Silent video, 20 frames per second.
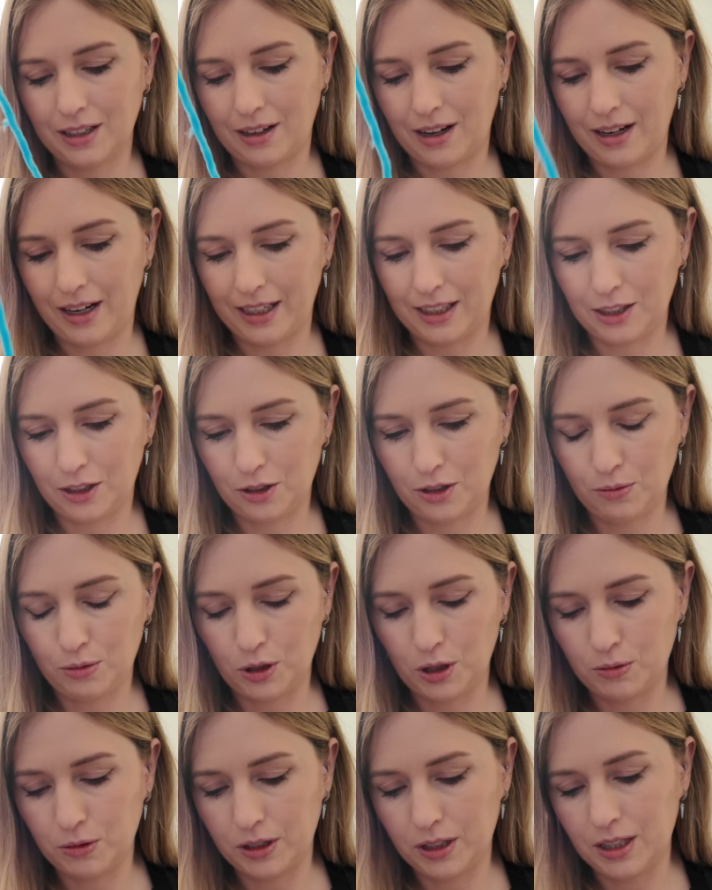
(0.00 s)
Like I like the cute
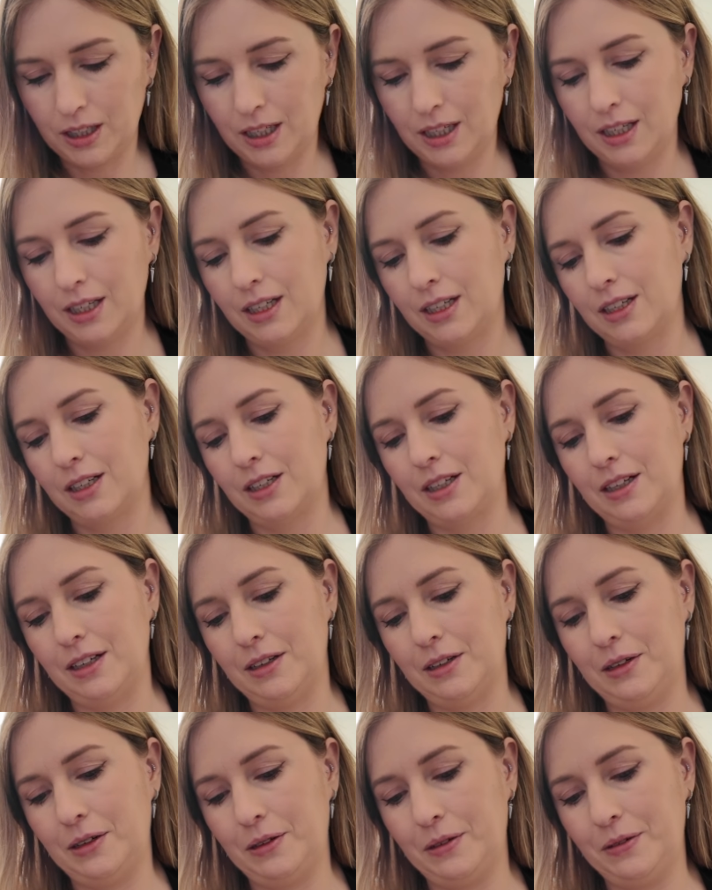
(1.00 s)
Pokemon.
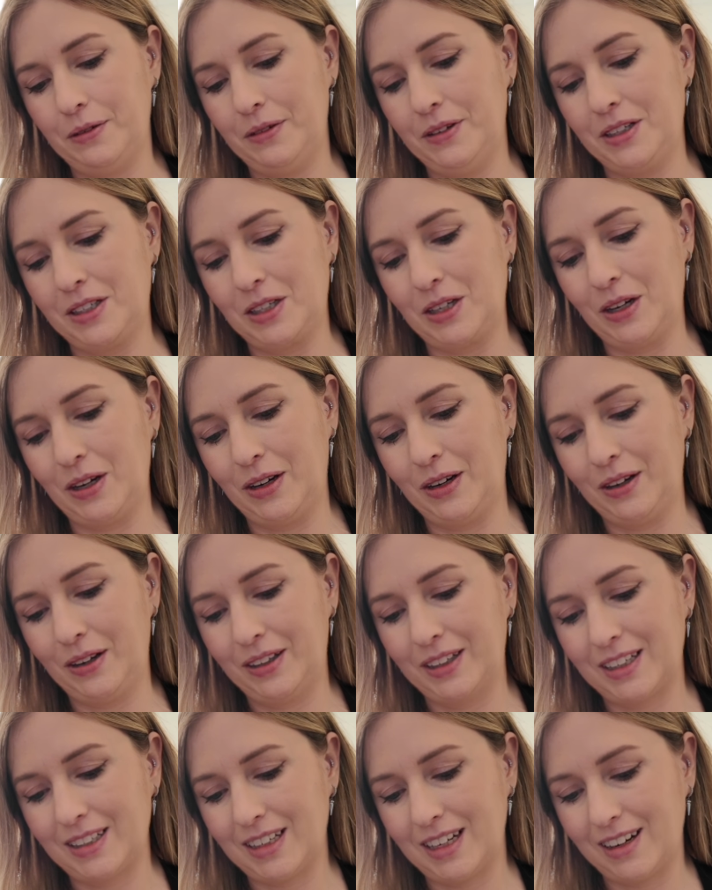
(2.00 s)
Oh, so
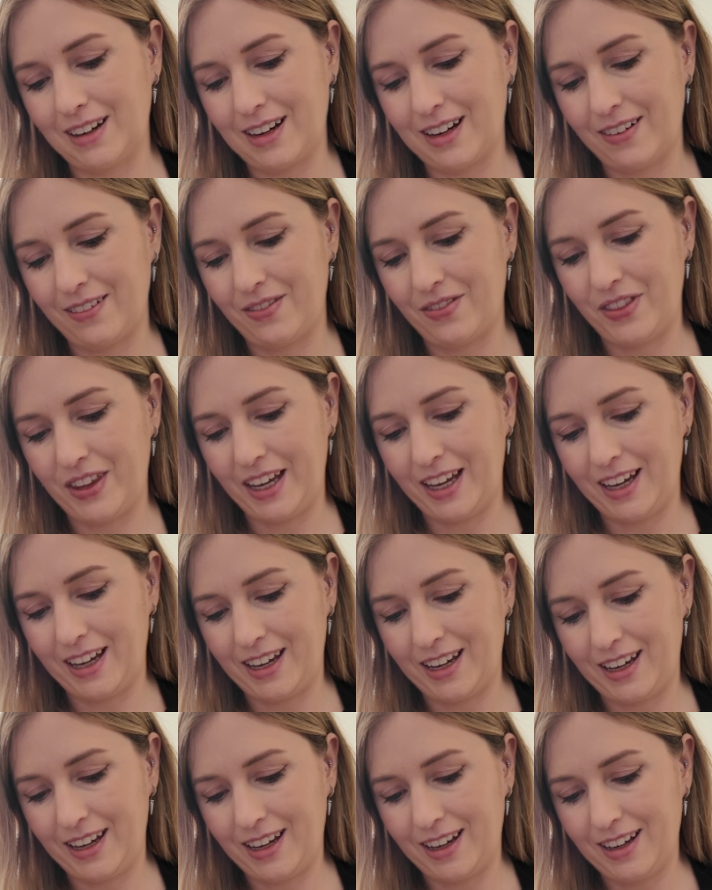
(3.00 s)
that's what I'm kind of
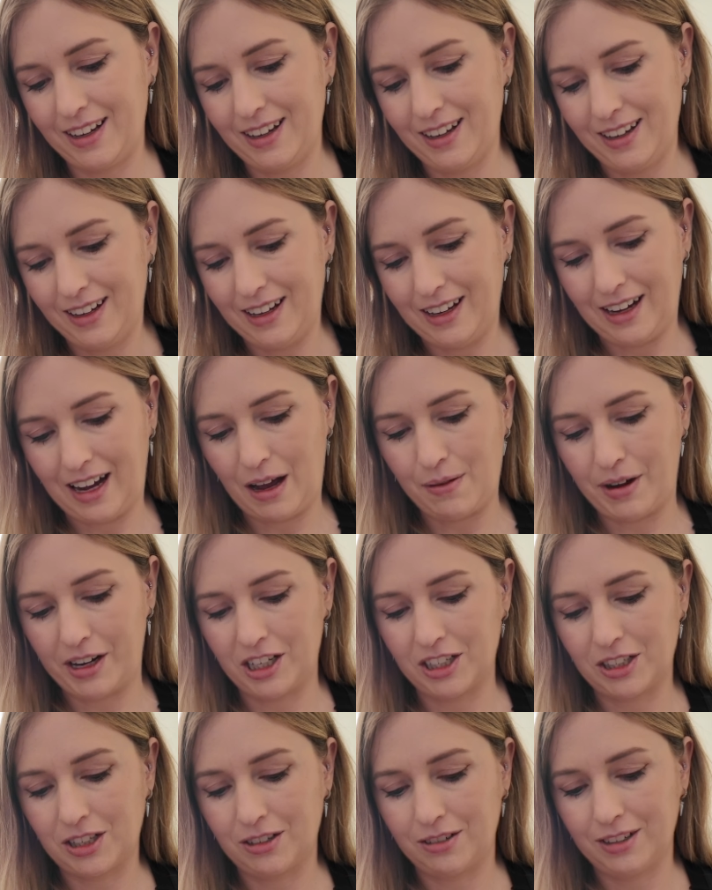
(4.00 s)
thinking. I
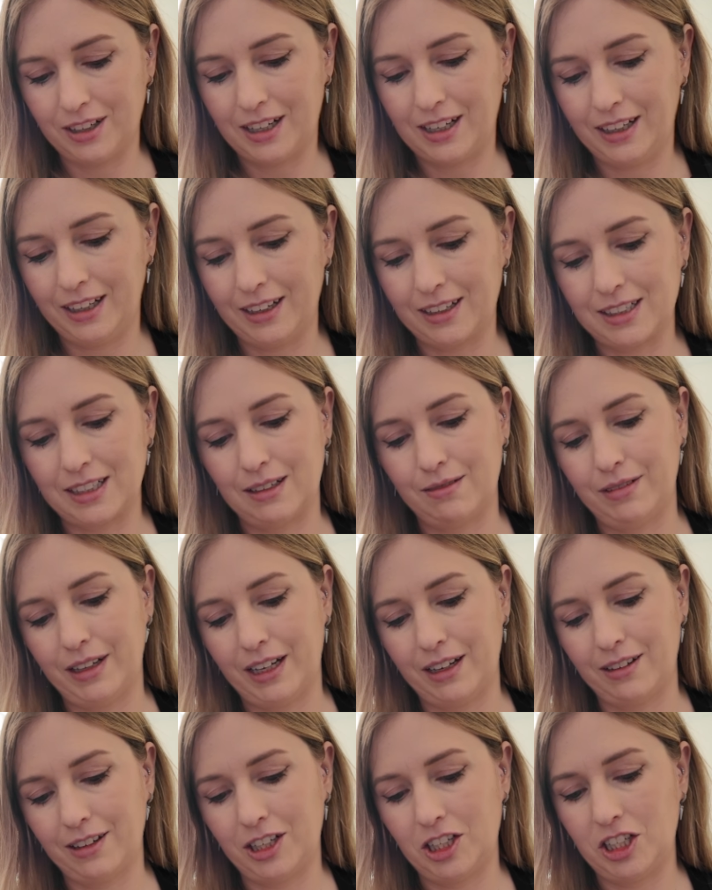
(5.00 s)
might just go and collect some
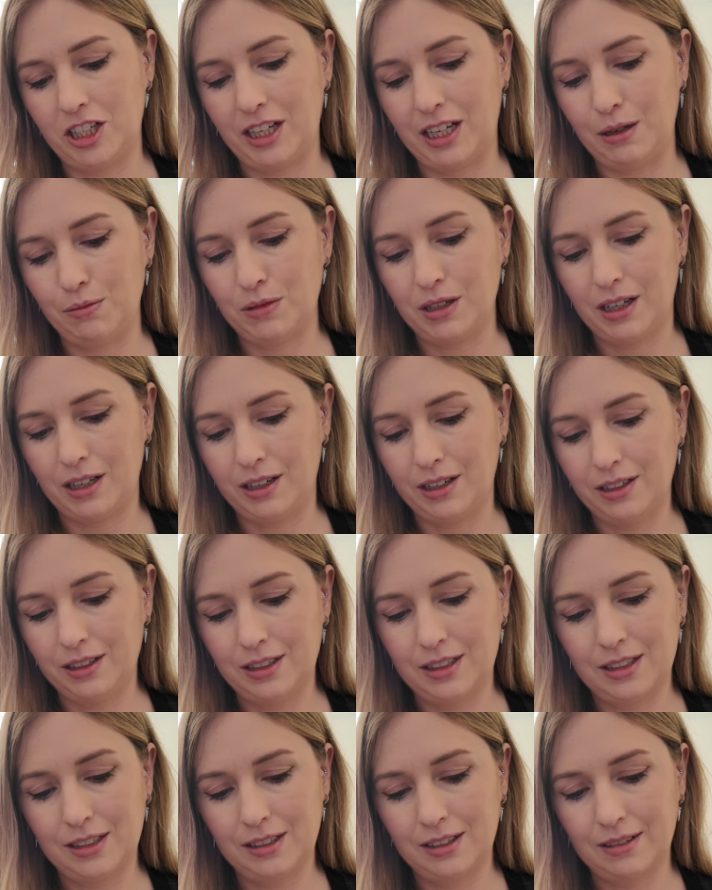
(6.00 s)
like cheap
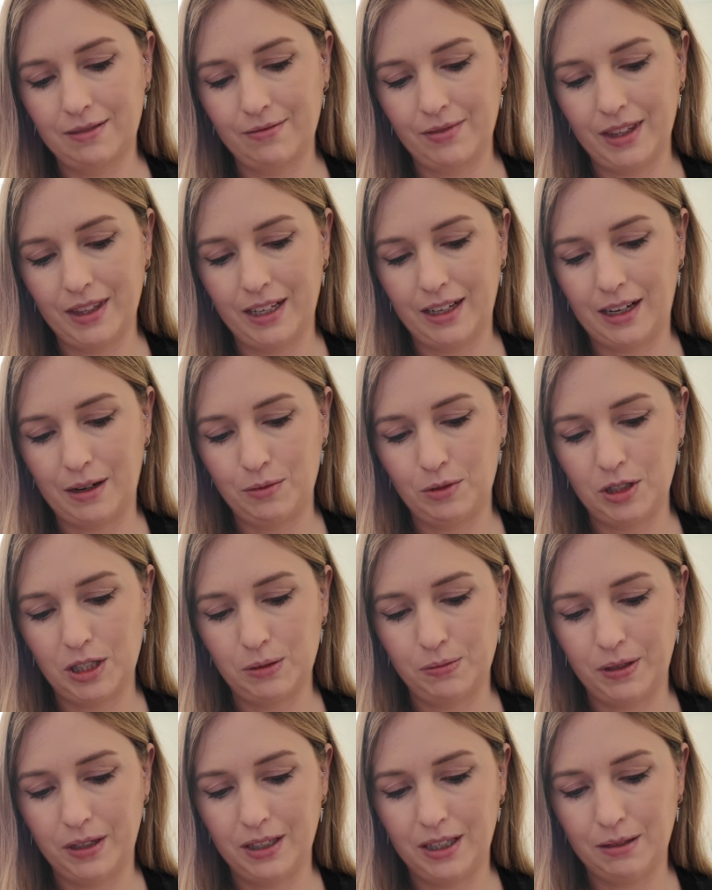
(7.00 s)
cards. Like I'm not
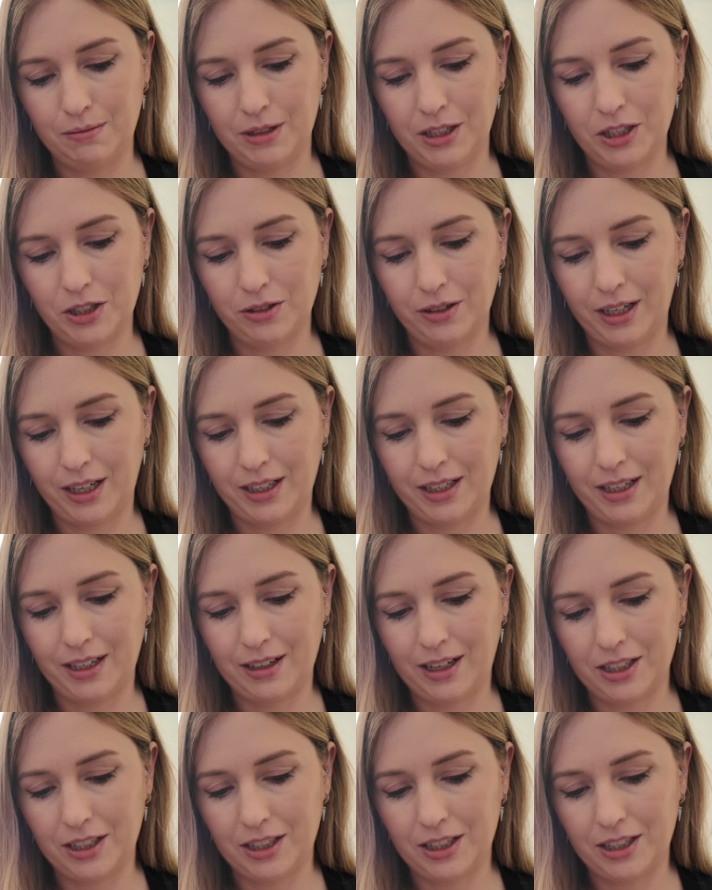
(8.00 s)
spending much or anything.